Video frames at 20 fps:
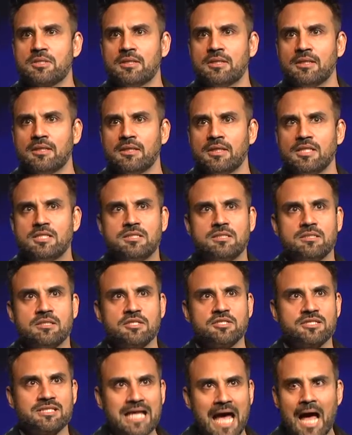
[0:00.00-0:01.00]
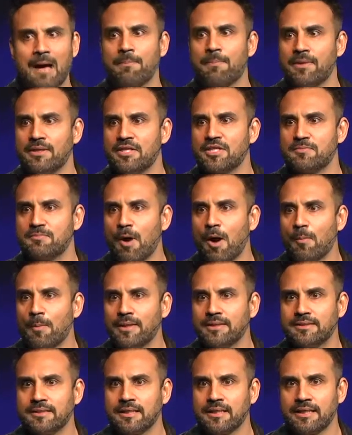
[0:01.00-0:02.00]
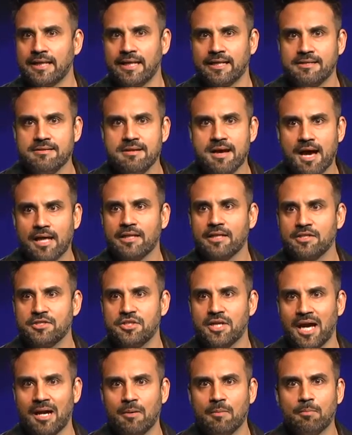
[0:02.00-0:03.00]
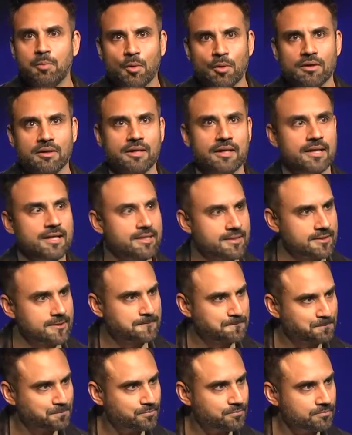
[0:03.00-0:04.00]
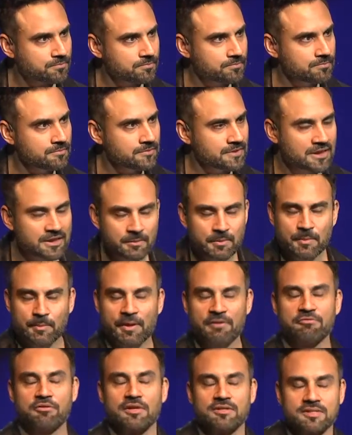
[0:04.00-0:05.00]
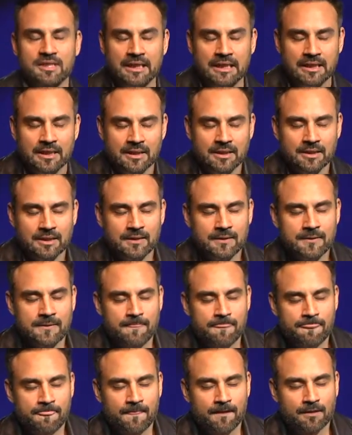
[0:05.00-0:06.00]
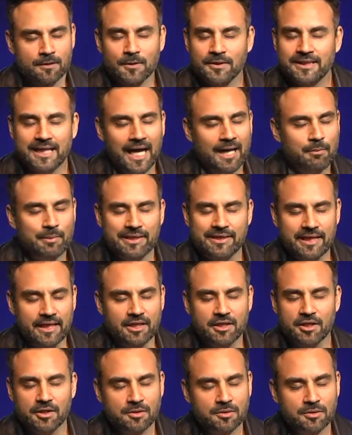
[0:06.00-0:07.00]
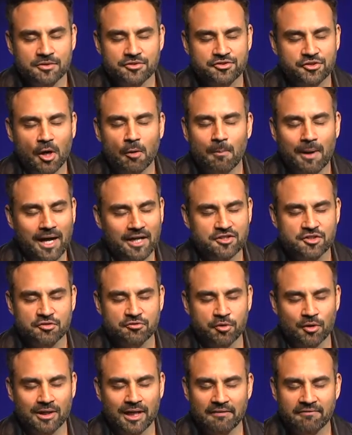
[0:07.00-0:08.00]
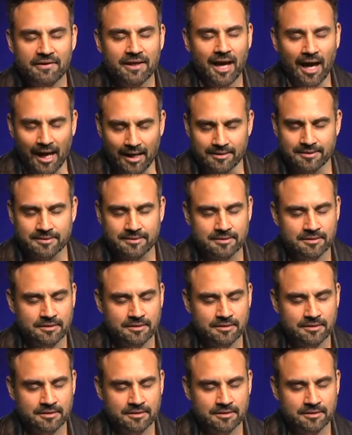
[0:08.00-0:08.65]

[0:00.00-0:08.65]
let's just stop in this moment and acknowledge how important it is. Let me pray for us. Lord God, we thank you so much for loving us